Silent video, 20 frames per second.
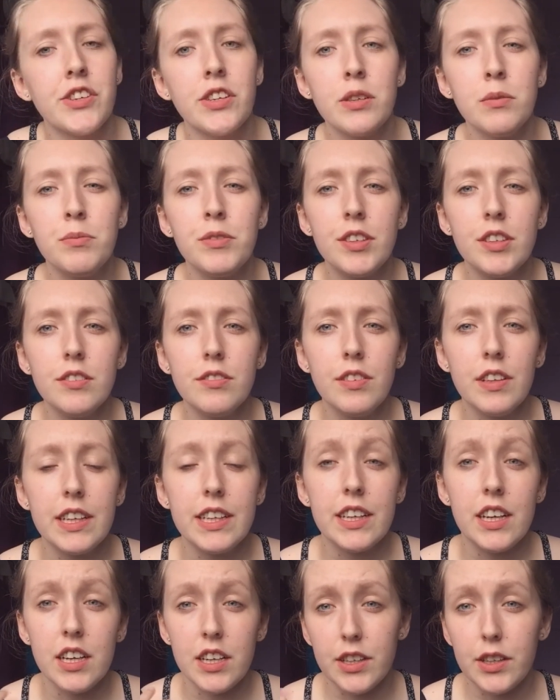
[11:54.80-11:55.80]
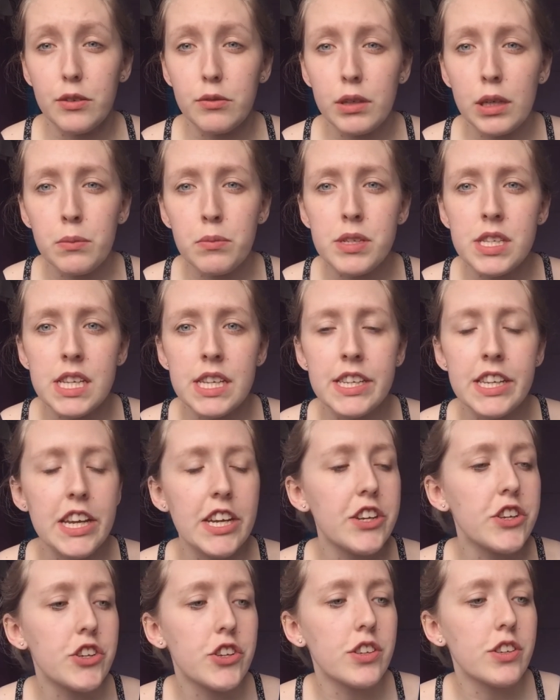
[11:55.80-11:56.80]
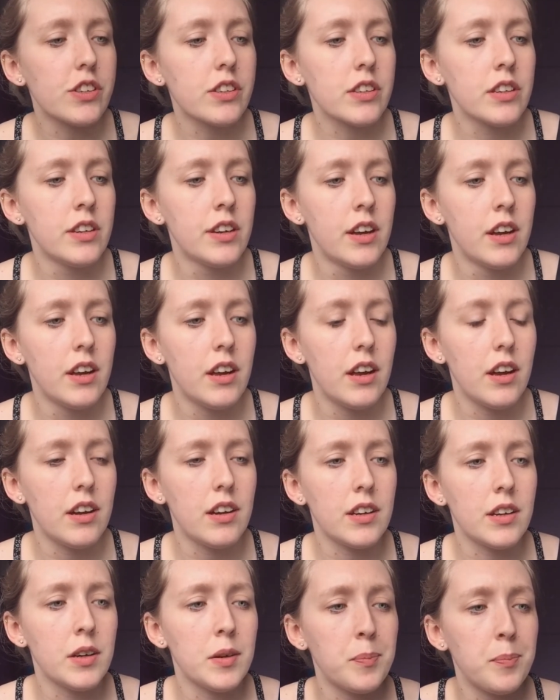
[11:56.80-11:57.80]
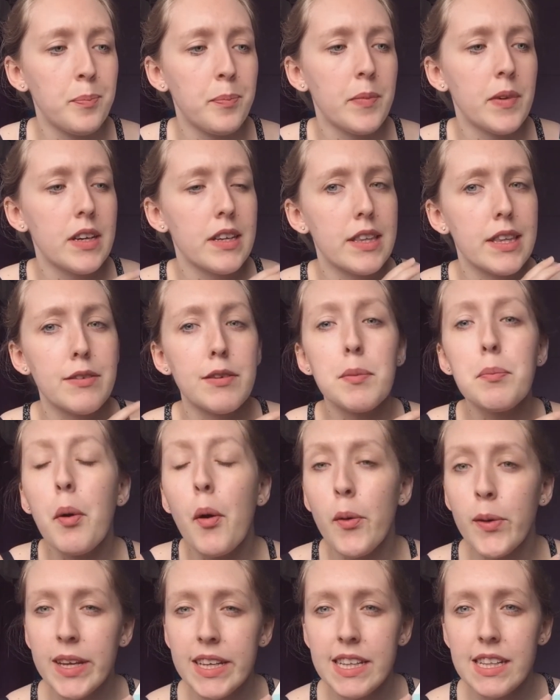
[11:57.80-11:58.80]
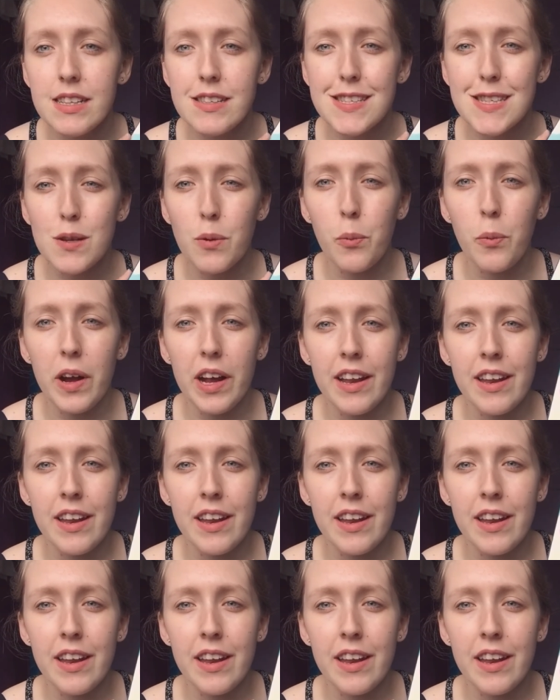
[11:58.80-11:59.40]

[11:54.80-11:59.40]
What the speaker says: In terms of like other representation, there are points where